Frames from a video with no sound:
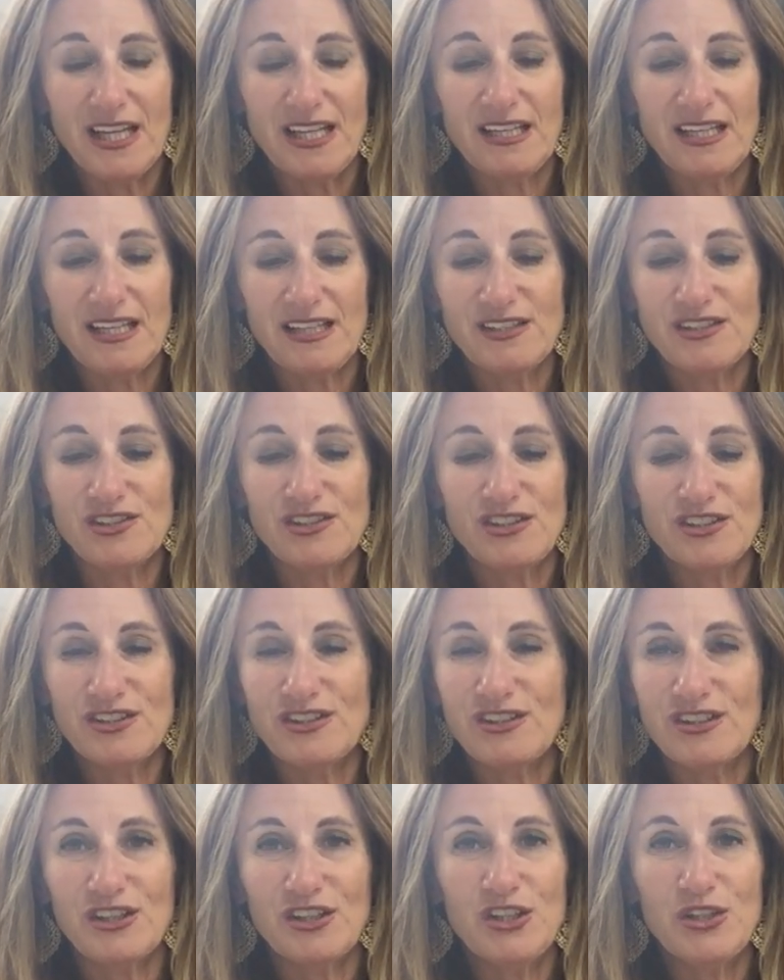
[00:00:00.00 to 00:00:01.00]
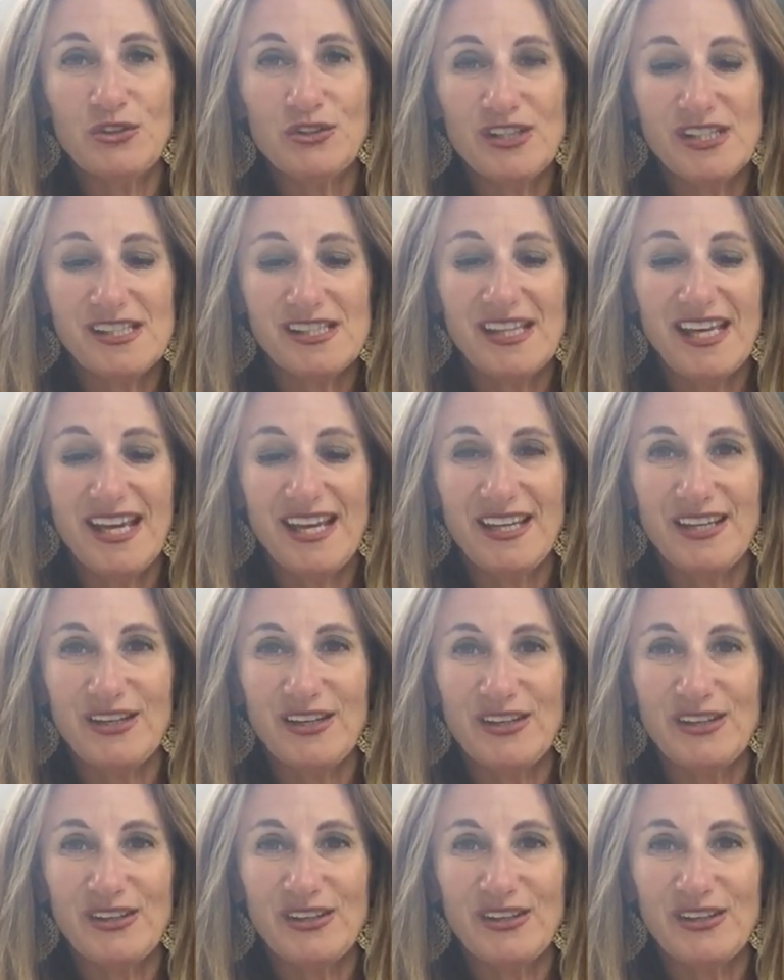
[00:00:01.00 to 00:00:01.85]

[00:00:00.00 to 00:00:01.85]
and it's just the cutest thing